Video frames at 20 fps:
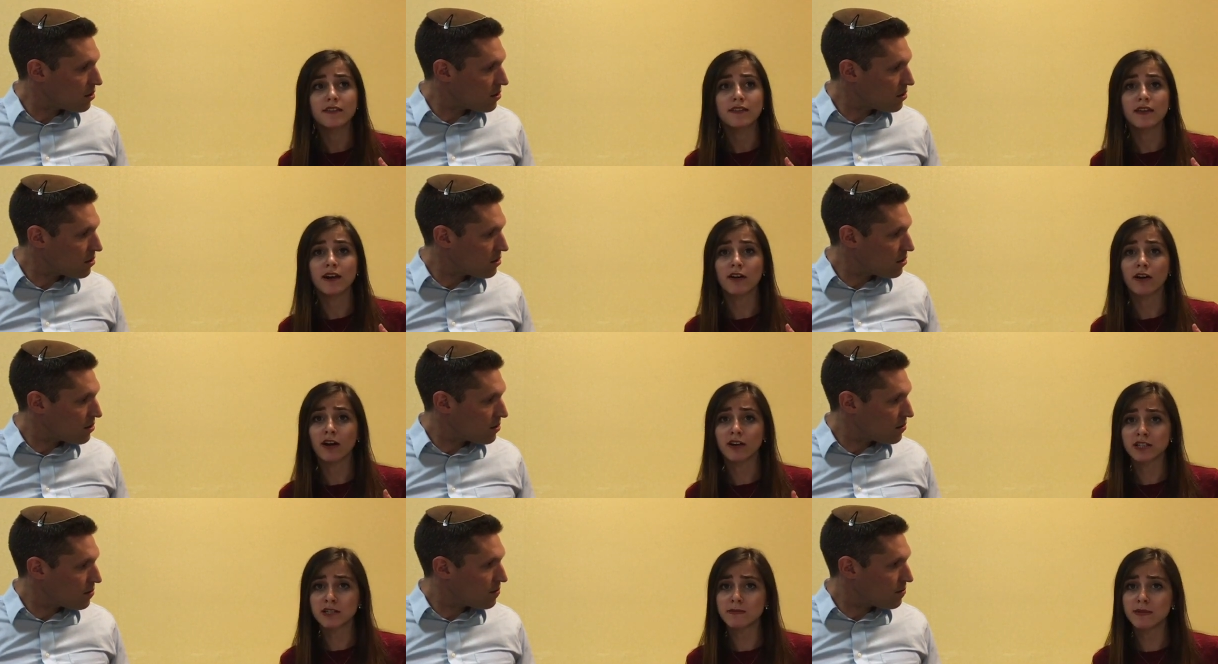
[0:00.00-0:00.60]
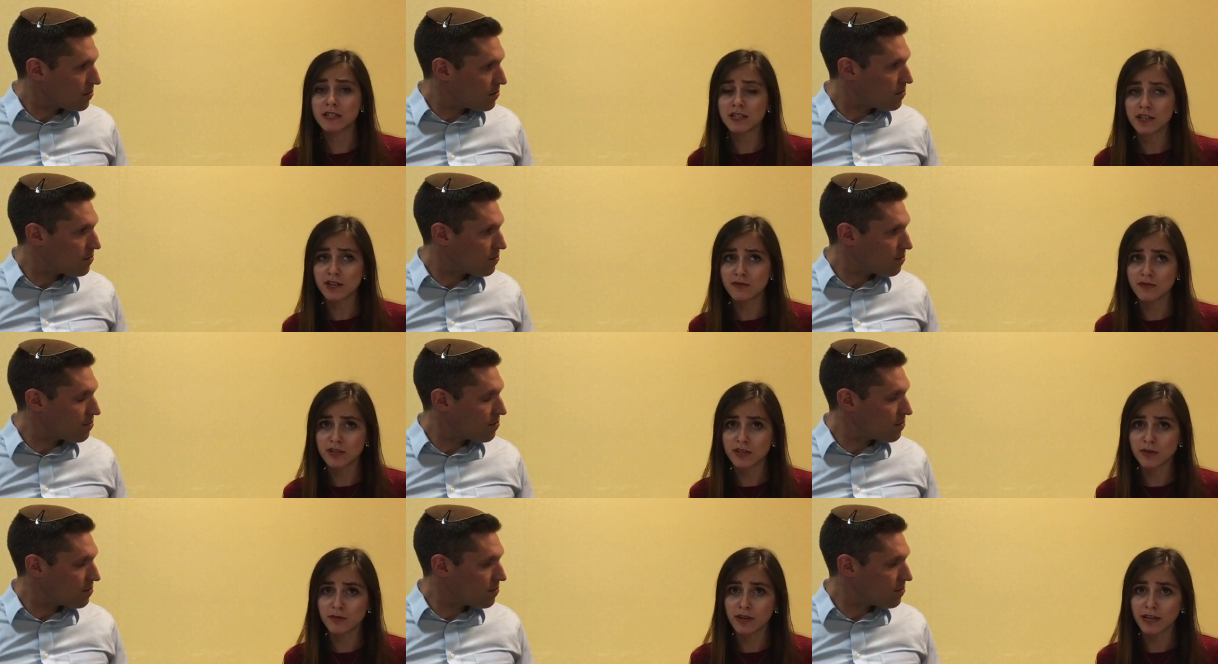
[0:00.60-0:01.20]
Speaker 1: their
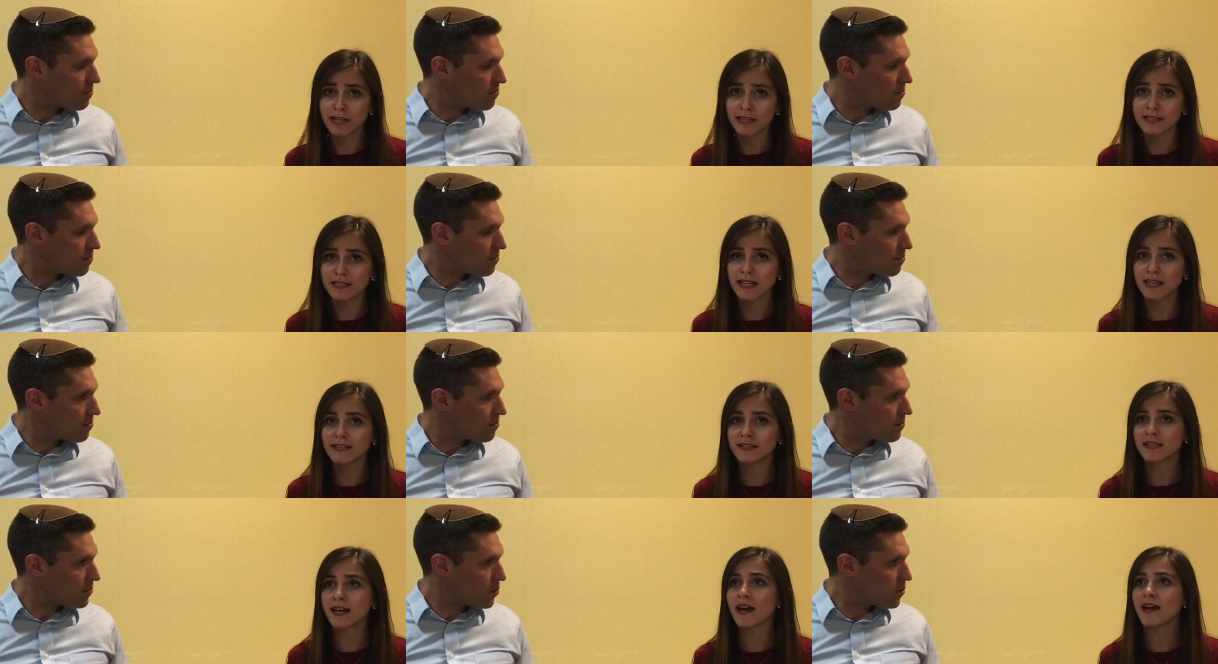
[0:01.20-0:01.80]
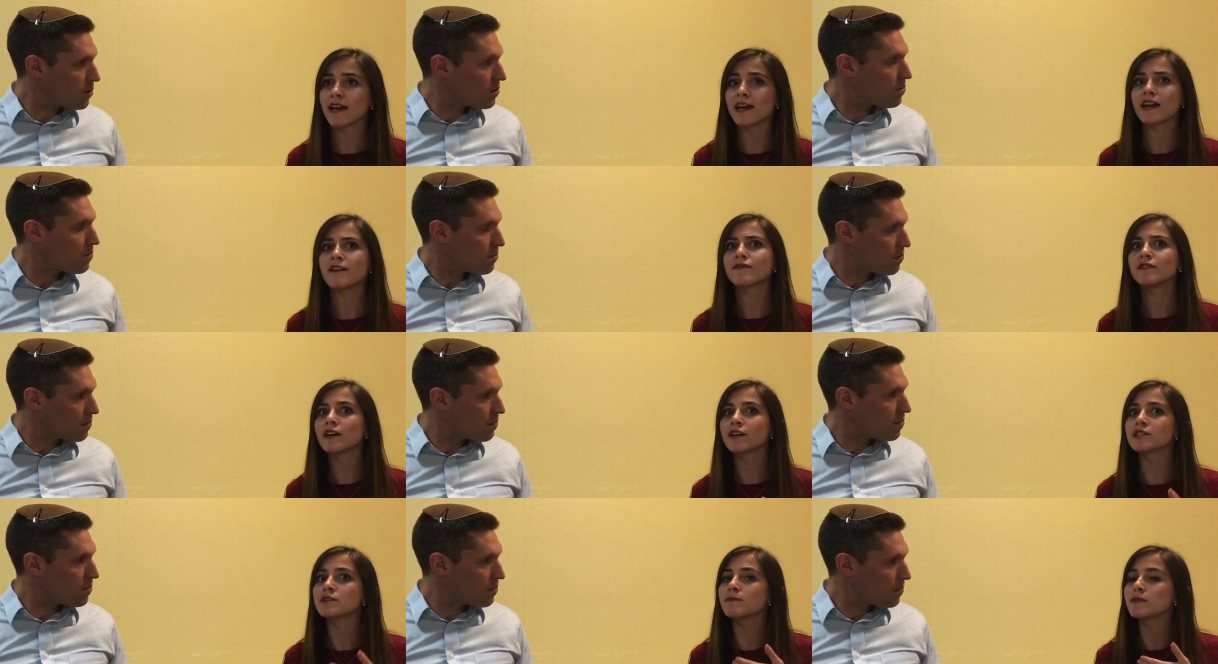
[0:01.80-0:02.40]
LGBTQ students that say if
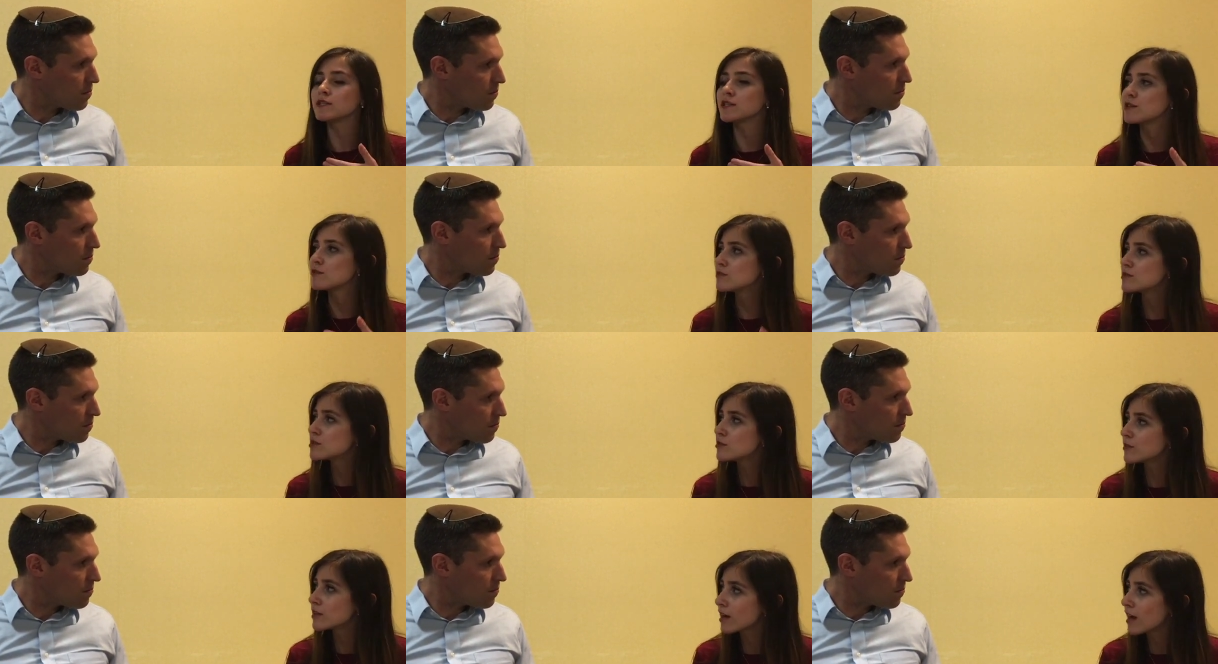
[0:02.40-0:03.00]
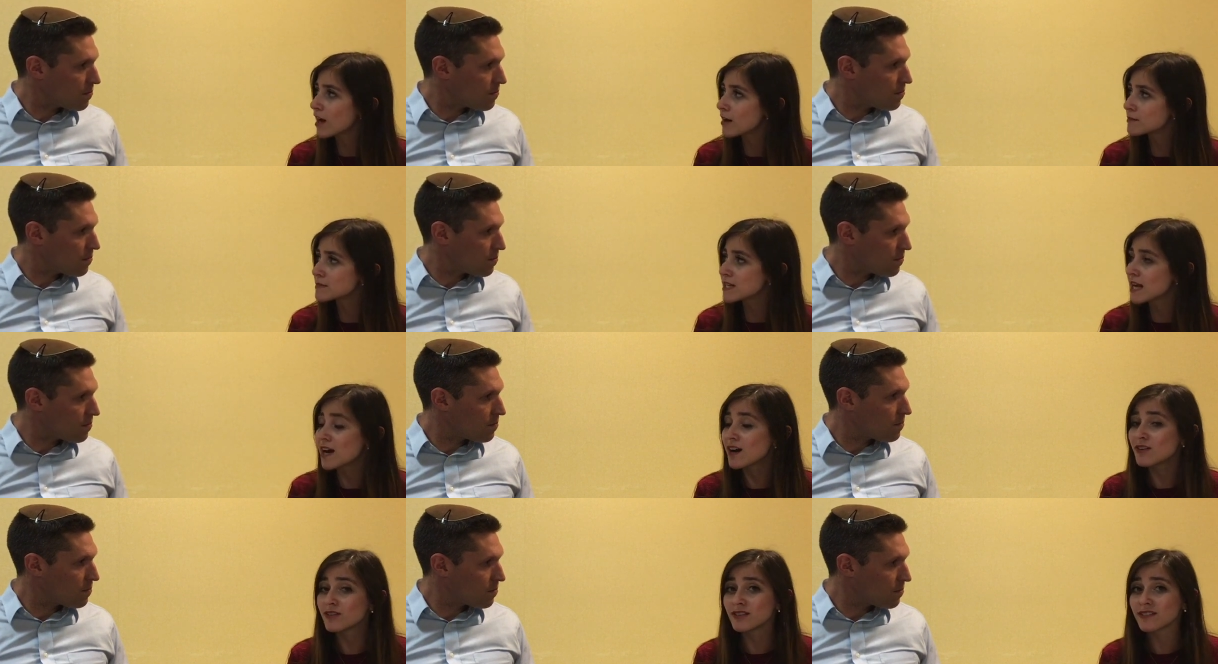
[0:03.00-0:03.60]
an LGBTQ student comes
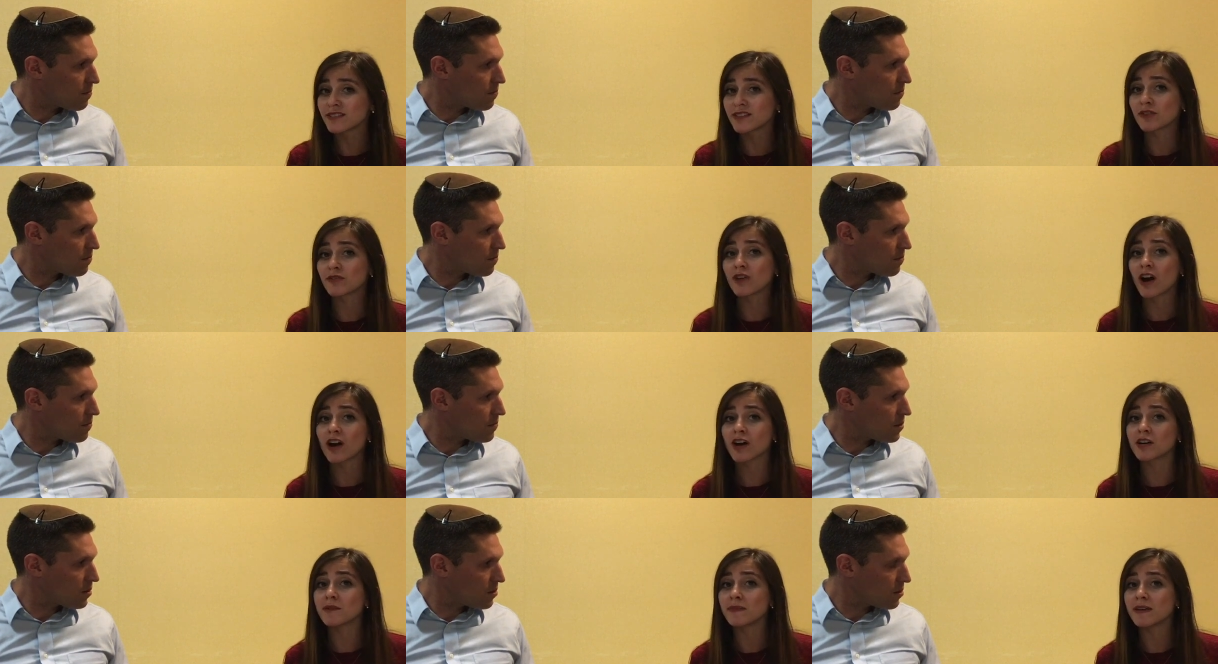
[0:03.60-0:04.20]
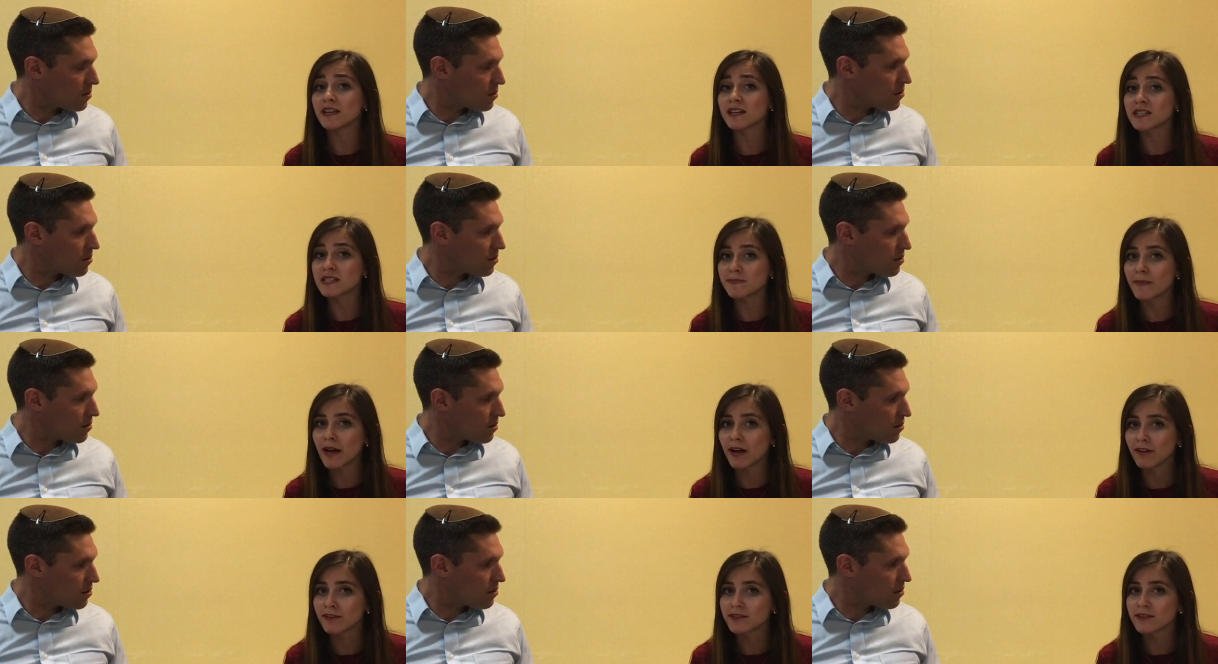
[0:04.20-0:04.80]
out, they're not going to be
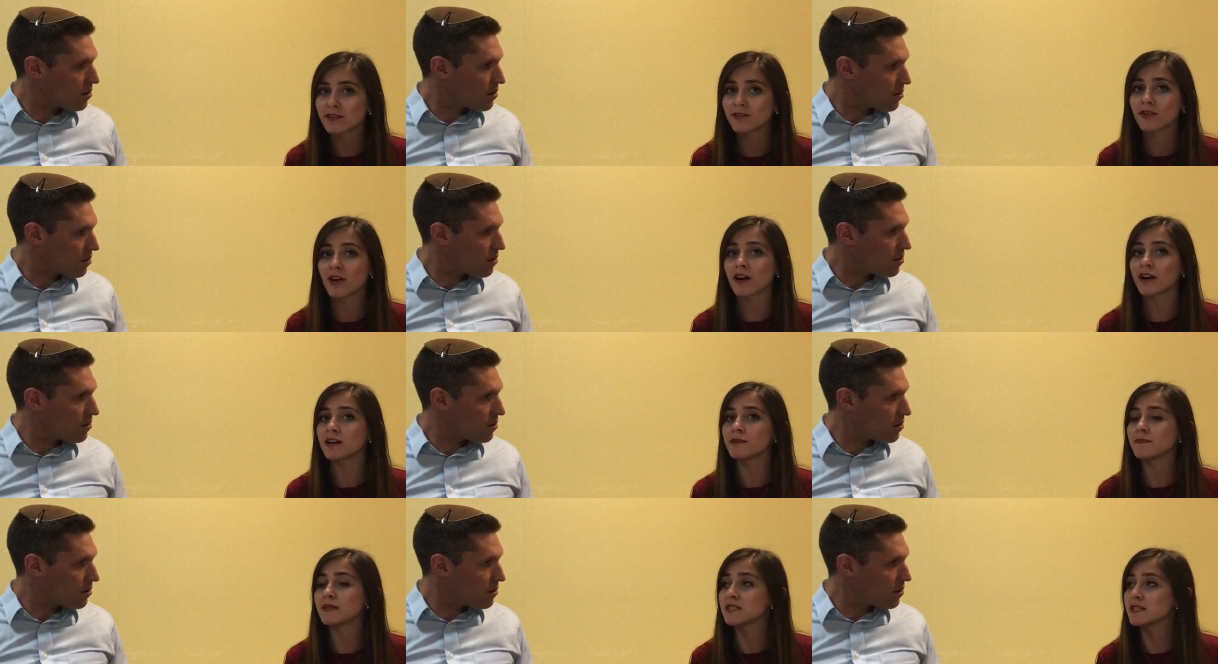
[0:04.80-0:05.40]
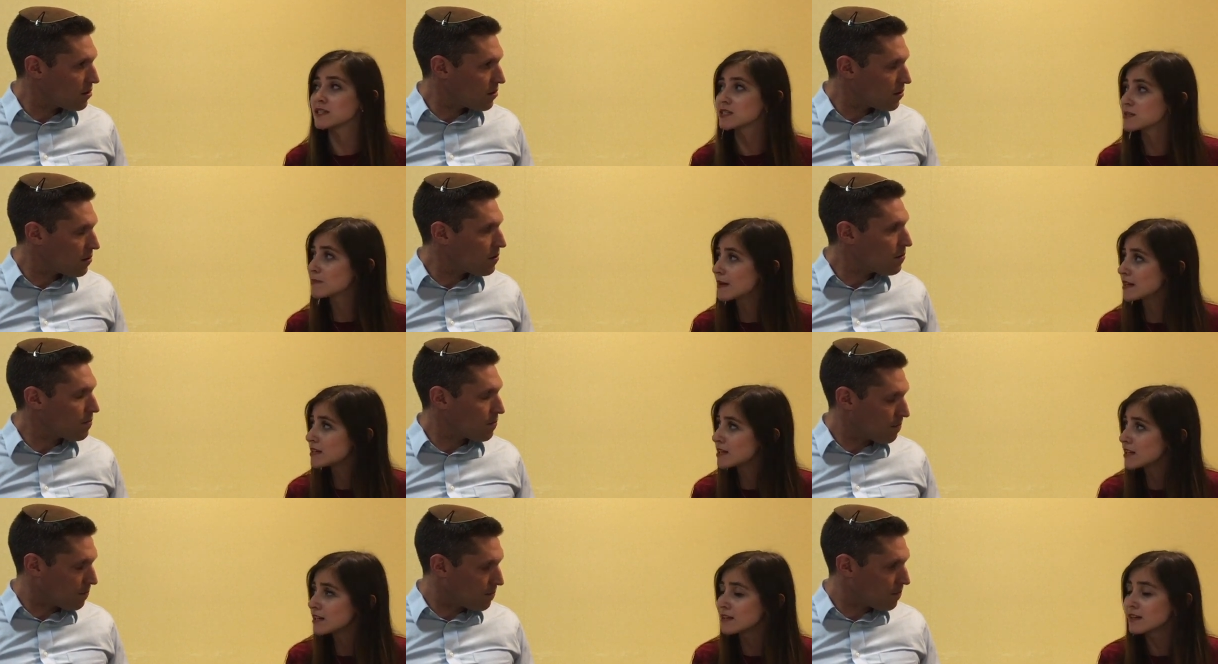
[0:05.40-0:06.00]
expelled, they're not going to be
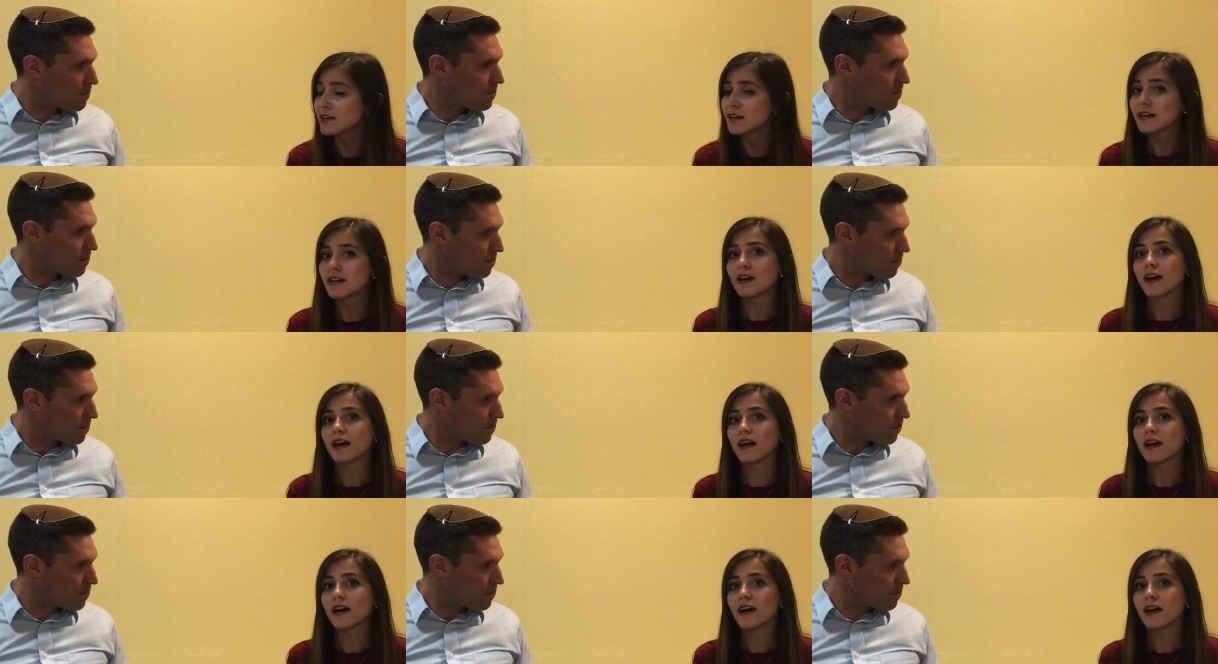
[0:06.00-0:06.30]
suspended.